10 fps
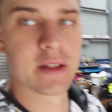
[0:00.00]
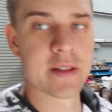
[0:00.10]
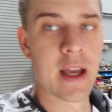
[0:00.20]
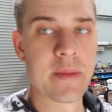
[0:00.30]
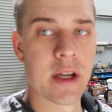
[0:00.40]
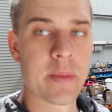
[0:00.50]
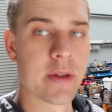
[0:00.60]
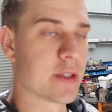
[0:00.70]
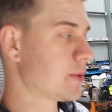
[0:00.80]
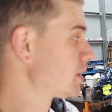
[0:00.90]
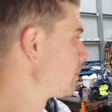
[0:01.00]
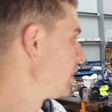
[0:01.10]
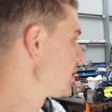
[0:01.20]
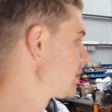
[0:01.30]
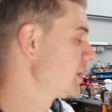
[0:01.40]
and taped up, I'll just
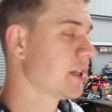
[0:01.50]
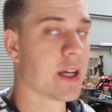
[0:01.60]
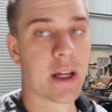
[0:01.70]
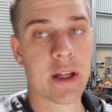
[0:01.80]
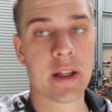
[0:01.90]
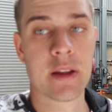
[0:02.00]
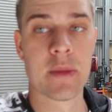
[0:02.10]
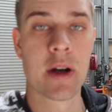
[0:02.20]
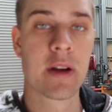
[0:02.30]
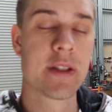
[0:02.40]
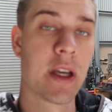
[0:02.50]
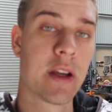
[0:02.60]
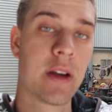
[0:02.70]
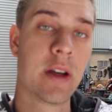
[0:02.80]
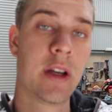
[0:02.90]
splice the
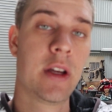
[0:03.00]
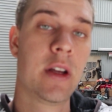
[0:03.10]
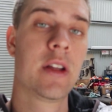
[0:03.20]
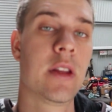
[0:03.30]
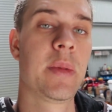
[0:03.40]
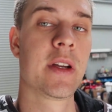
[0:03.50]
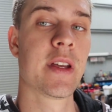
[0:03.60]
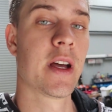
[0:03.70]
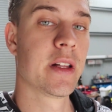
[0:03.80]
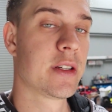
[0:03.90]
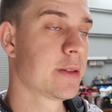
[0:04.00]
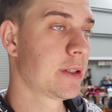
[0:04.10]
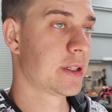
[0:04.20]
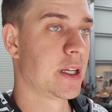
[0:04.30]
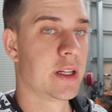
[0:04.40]
Microtech, the pigtail into
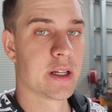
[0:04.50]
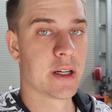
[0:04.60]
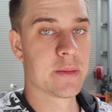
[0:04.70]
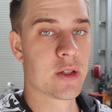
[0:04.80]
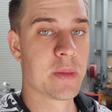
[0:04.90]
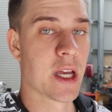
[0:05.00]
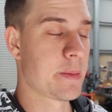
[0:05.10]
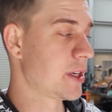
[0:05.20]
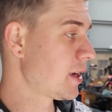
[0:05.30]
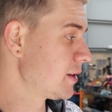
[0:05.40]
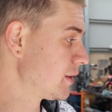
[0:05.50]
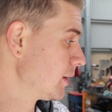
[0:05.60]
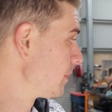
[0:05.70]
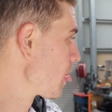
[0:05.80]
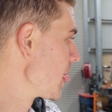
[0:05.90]
it, and should be happy days. So